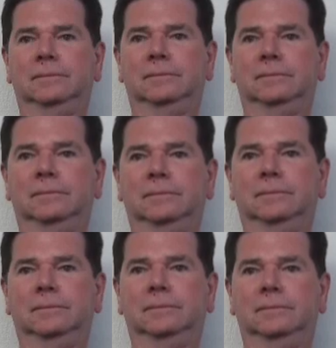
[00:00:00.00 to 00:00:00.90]

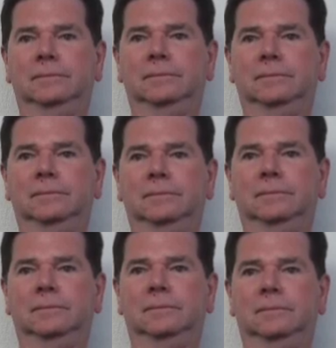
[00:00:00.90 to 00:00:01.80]

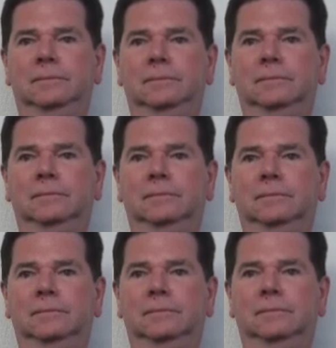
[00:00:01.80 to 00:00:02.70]

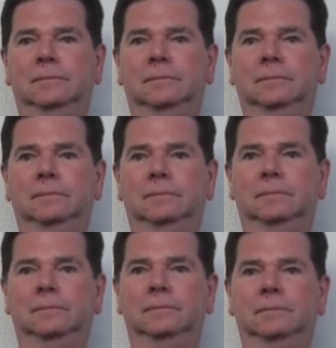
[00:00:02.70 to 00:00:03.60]

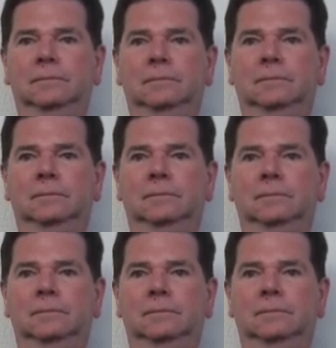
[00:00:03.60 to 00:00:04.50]

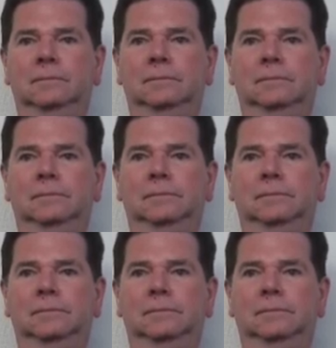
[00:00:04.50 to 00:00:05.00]
Nothing is said.